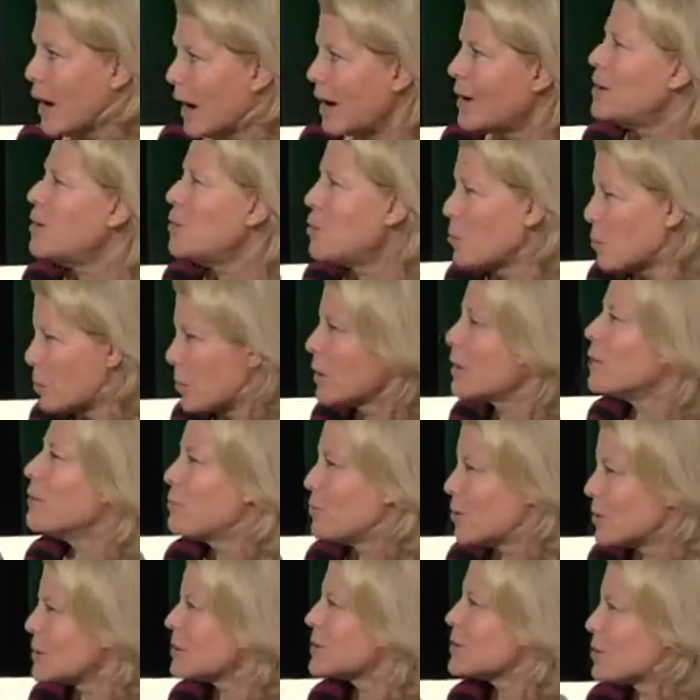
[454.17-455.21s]
I know you're looking
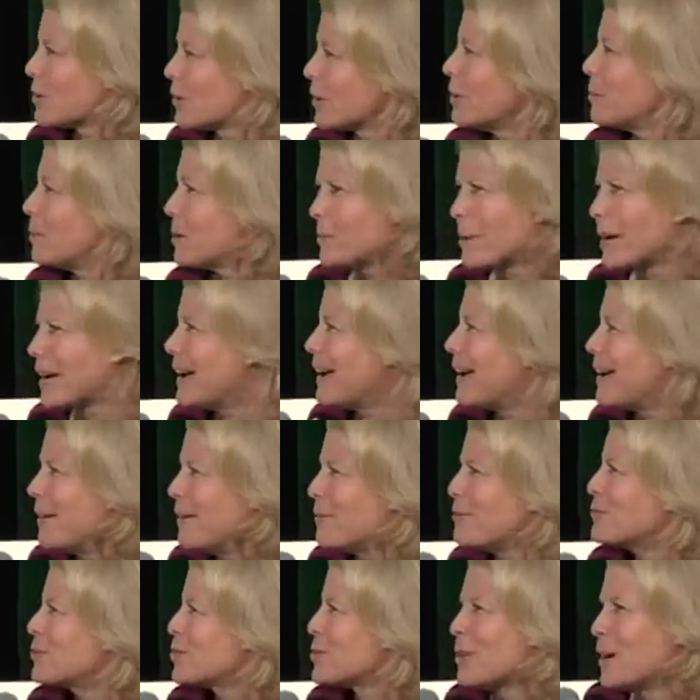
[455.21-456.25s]
for disagreement, but I
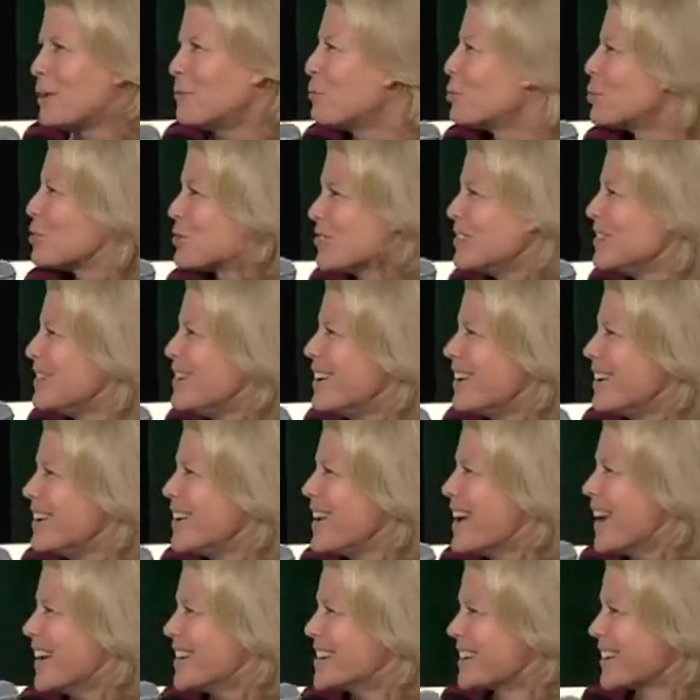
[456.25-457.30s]
unfortunately none
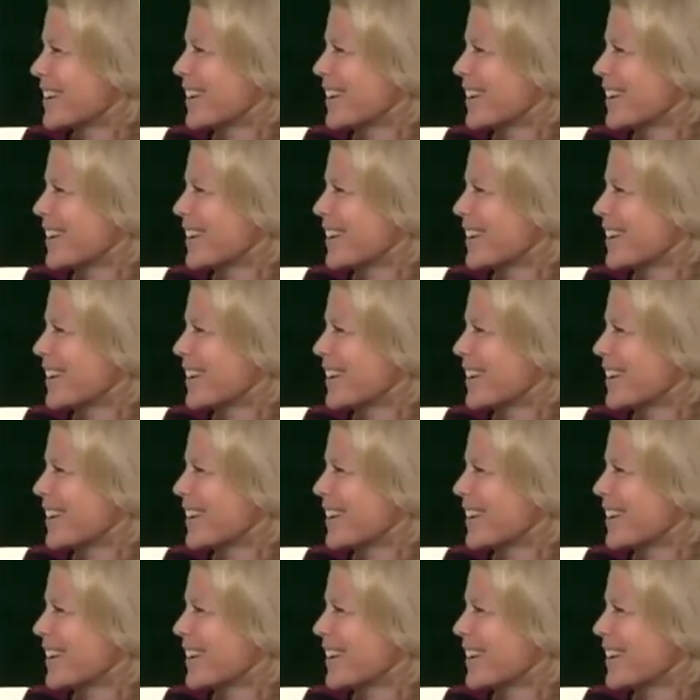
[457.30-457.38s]
yet.